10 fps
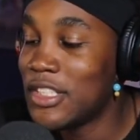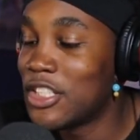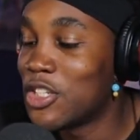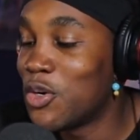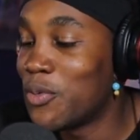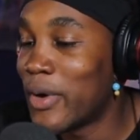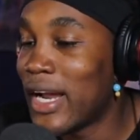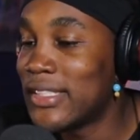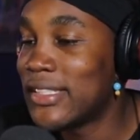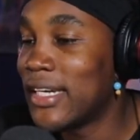So
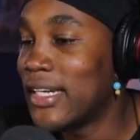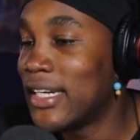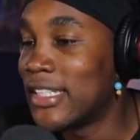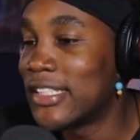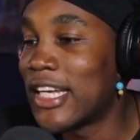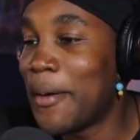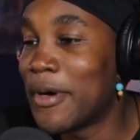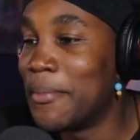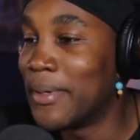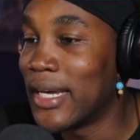when I say uh,
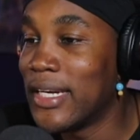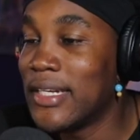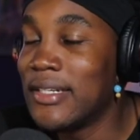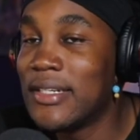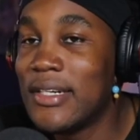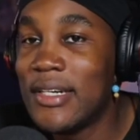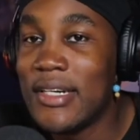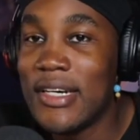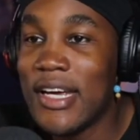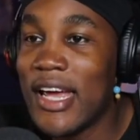stop complaining,
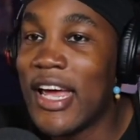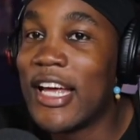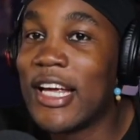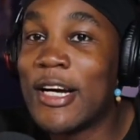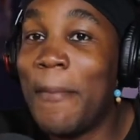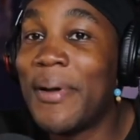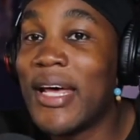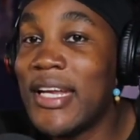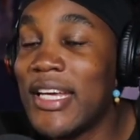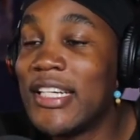
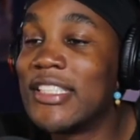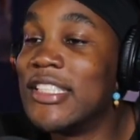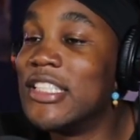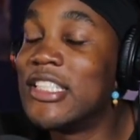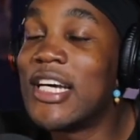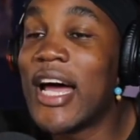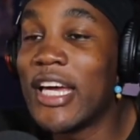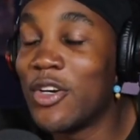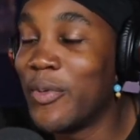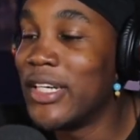complaining is a
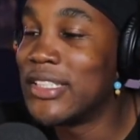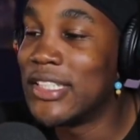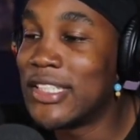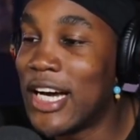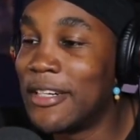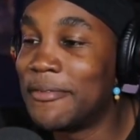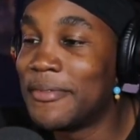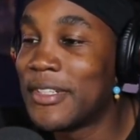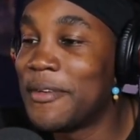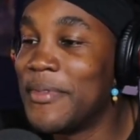giant waste of time
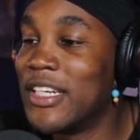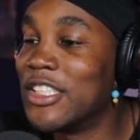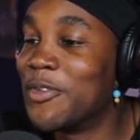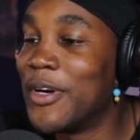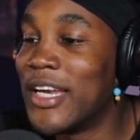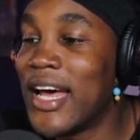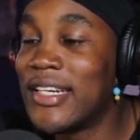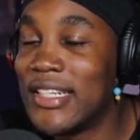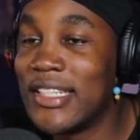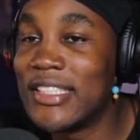because what
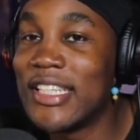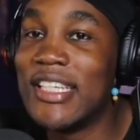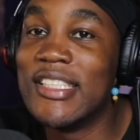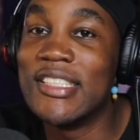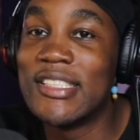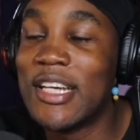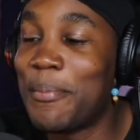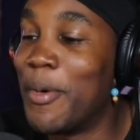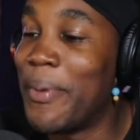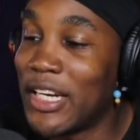that does is
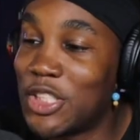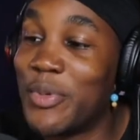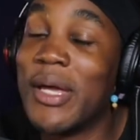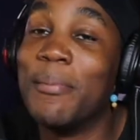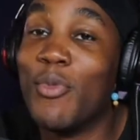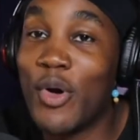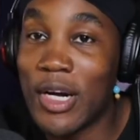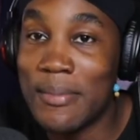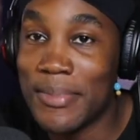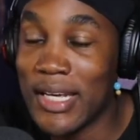perpetuate more
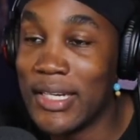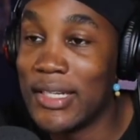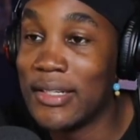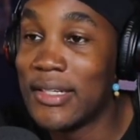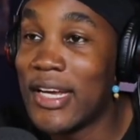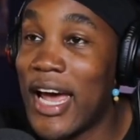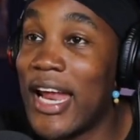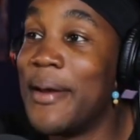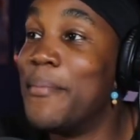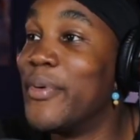complaining
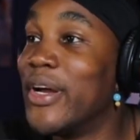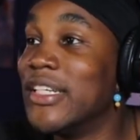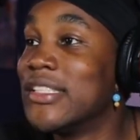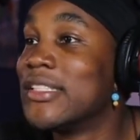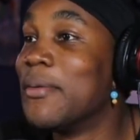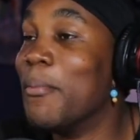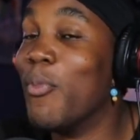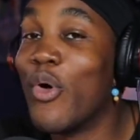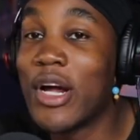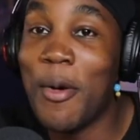and it brings
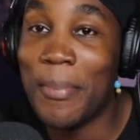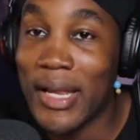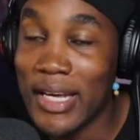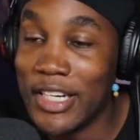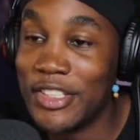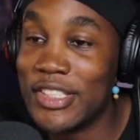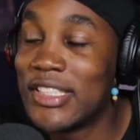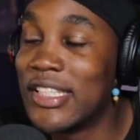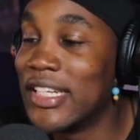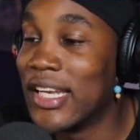more complainers
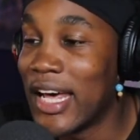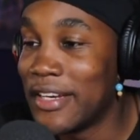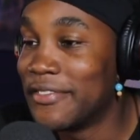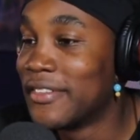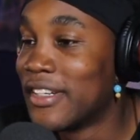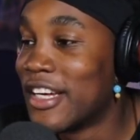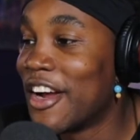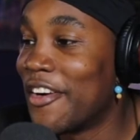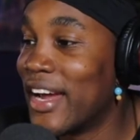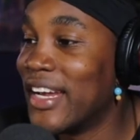to your life,
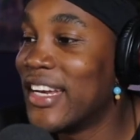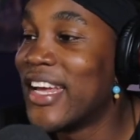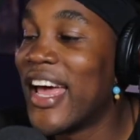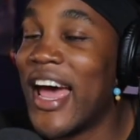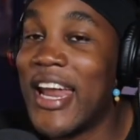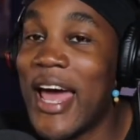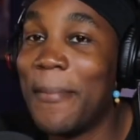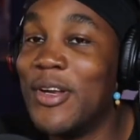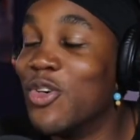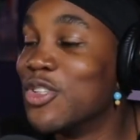right? And
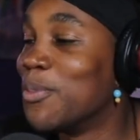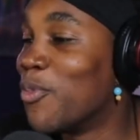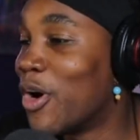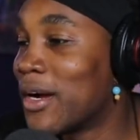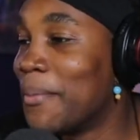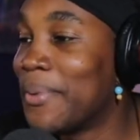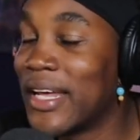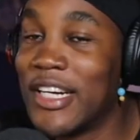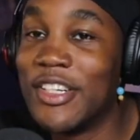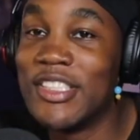that those more
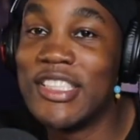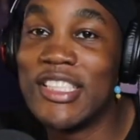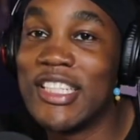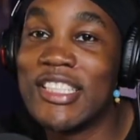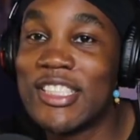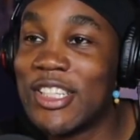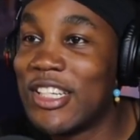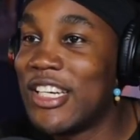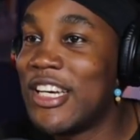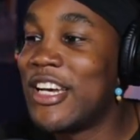complainers just
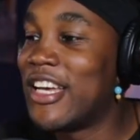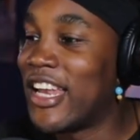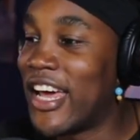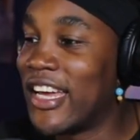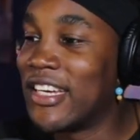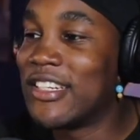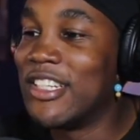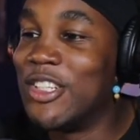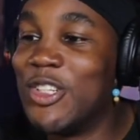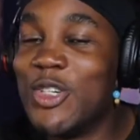like
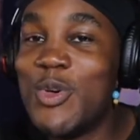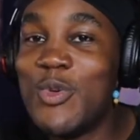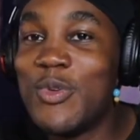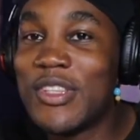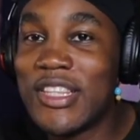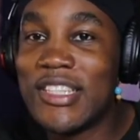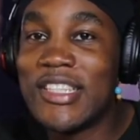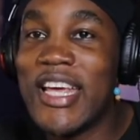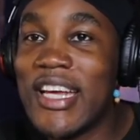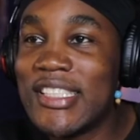do
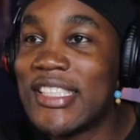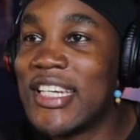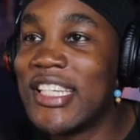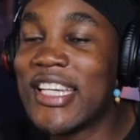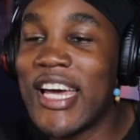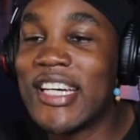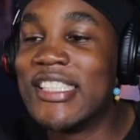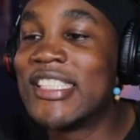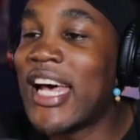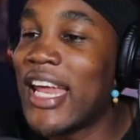things to it's like a
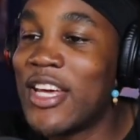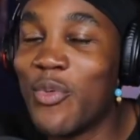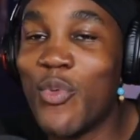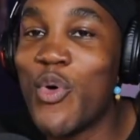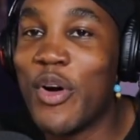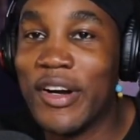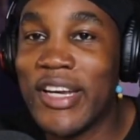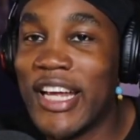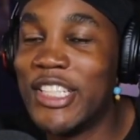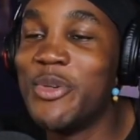silent
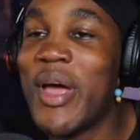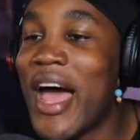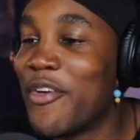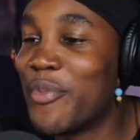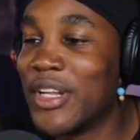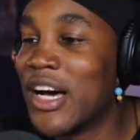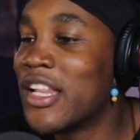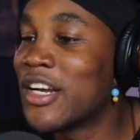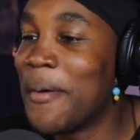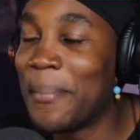war that you have with
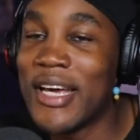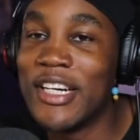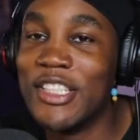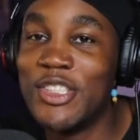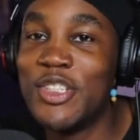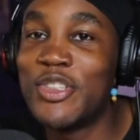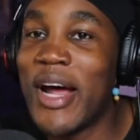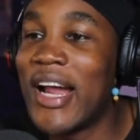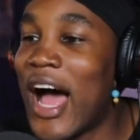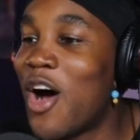other complainers. You
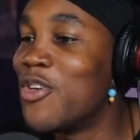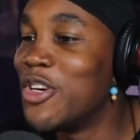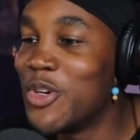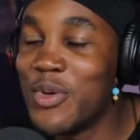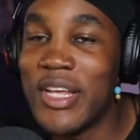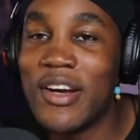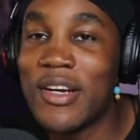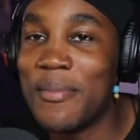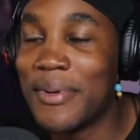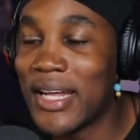try to outdo their
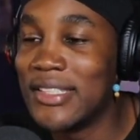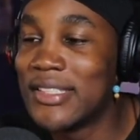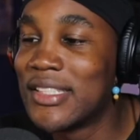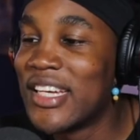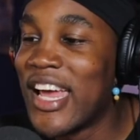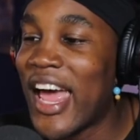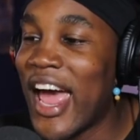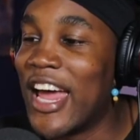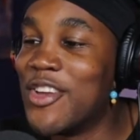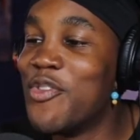complaints
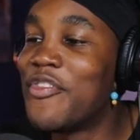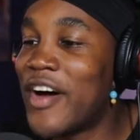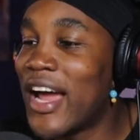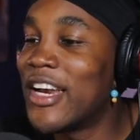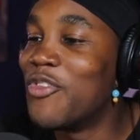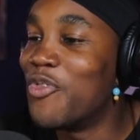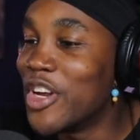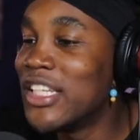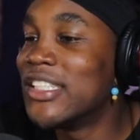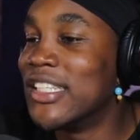and you find
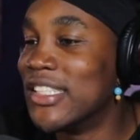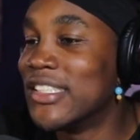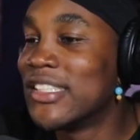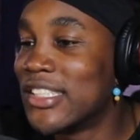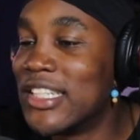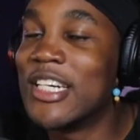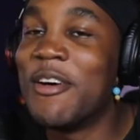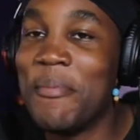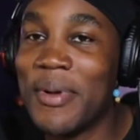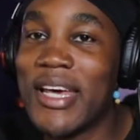reasons to
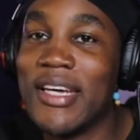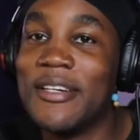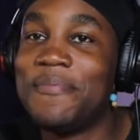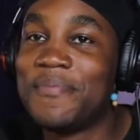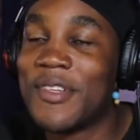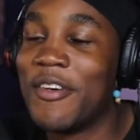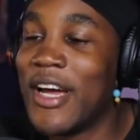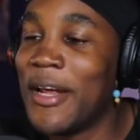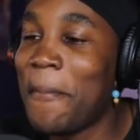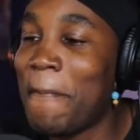complain,
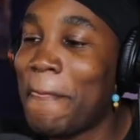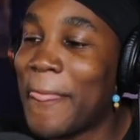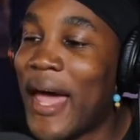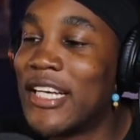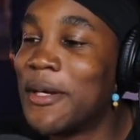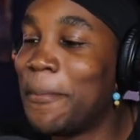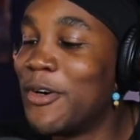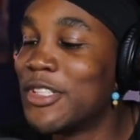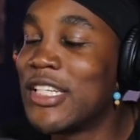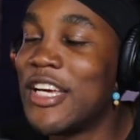right? As
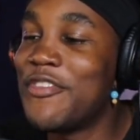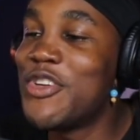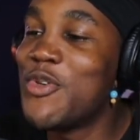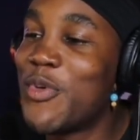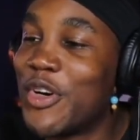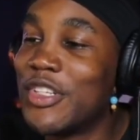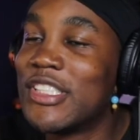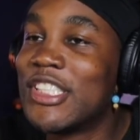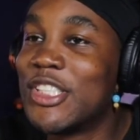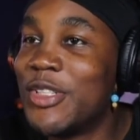opposed to if you were
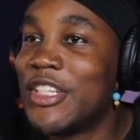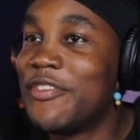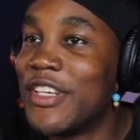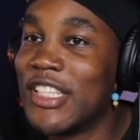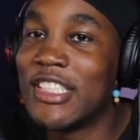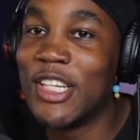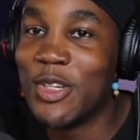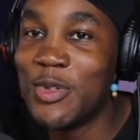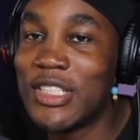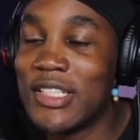searching for the
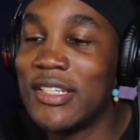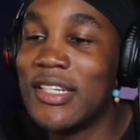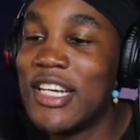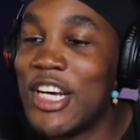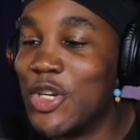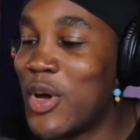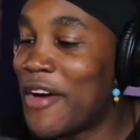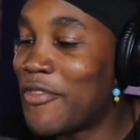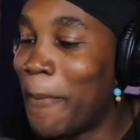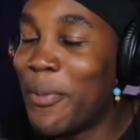solution, you
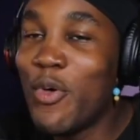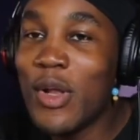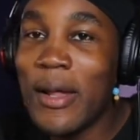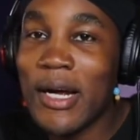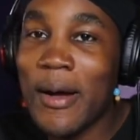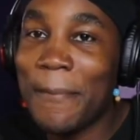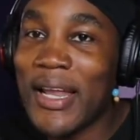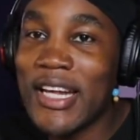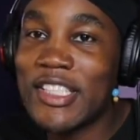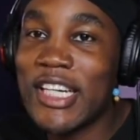have a pool of
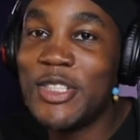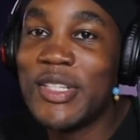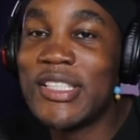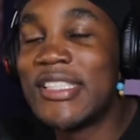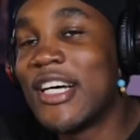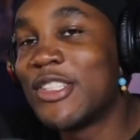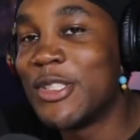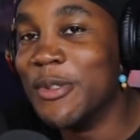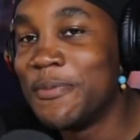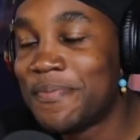complainers that you could sell
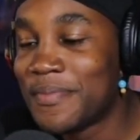to.